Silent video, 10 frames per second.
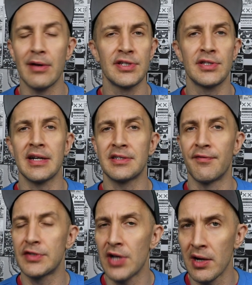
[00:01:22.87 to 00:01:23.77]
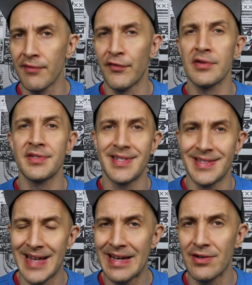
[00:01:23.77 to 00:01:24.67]
also talk to photographers,
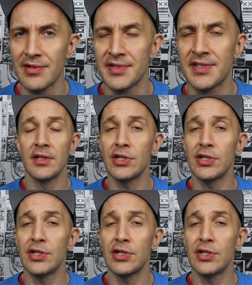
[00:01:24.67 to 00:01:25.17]
designers,